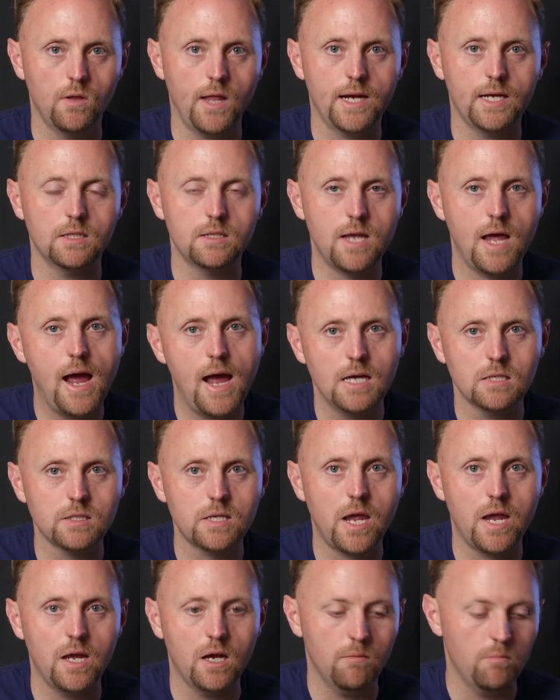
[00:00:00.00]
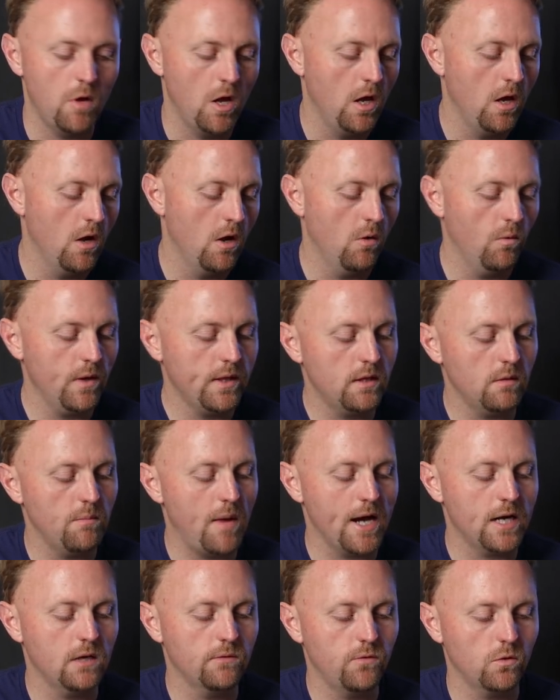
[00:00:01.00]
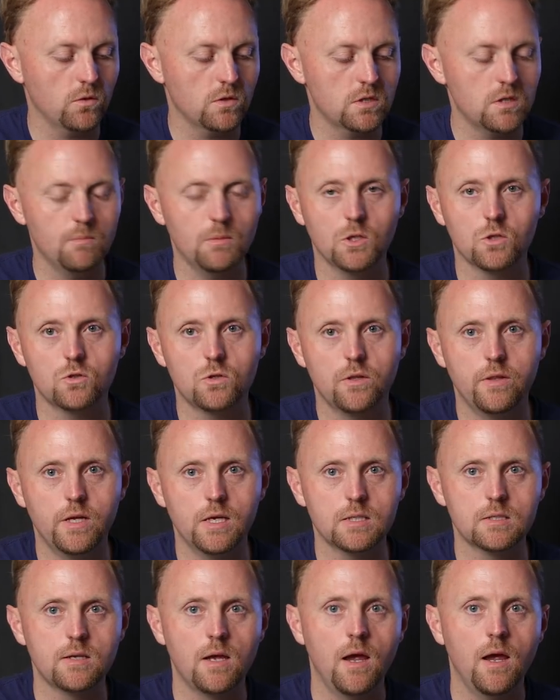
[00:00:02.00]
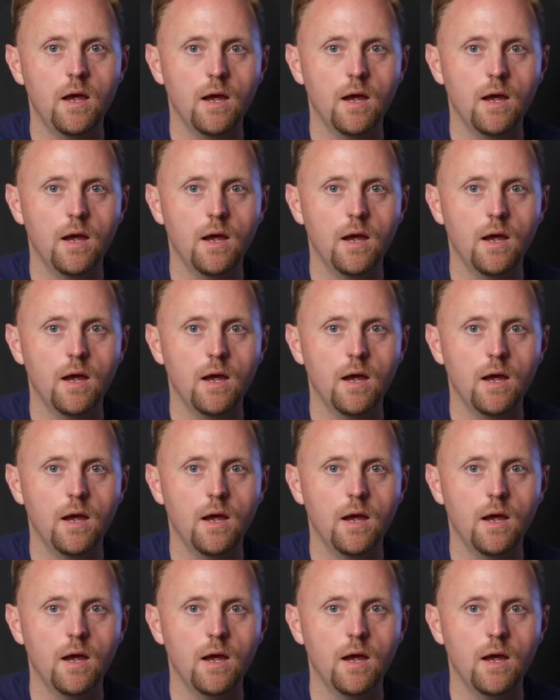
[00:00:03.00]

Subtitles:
like a Tascam with a microphone similar to this,